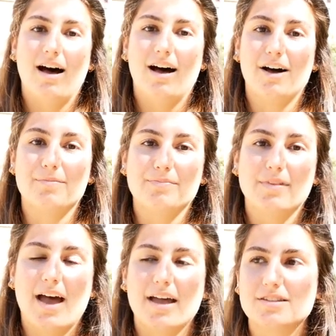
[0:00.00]
Um,
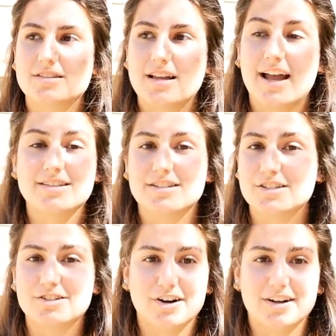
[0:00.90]
I, I,
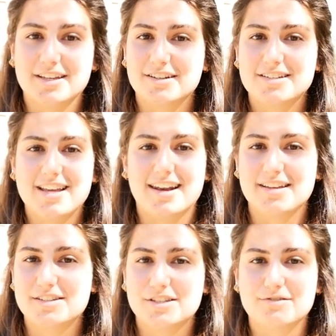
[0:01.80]
just started
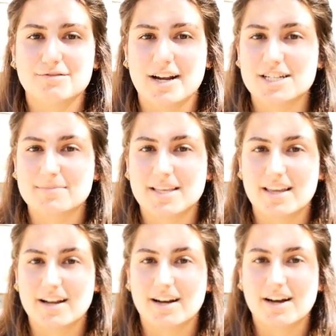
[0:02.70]
tennis freshman
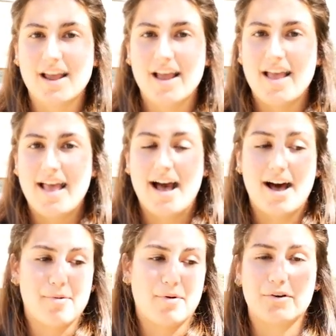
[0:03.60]
year
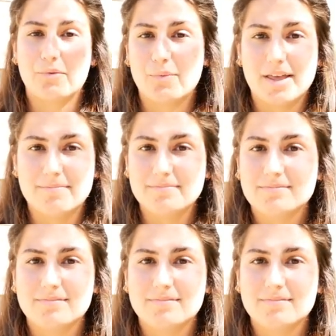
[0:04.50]
um, on a whim